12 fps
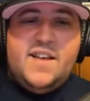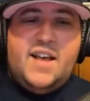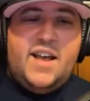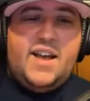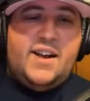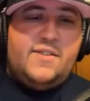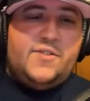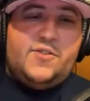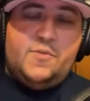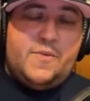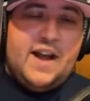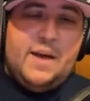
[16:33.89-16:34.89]
And I was
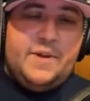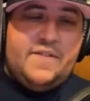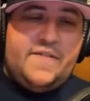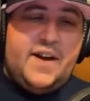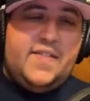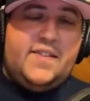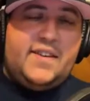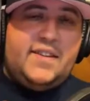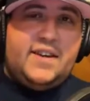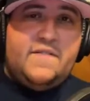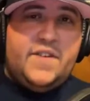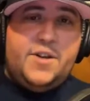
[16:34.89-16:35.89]
super happy to find this at the
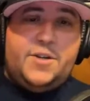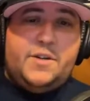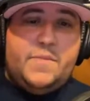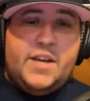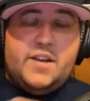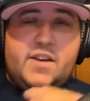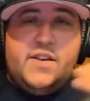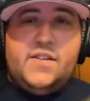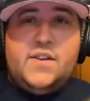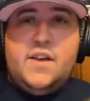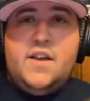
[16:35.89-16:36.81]
convention because,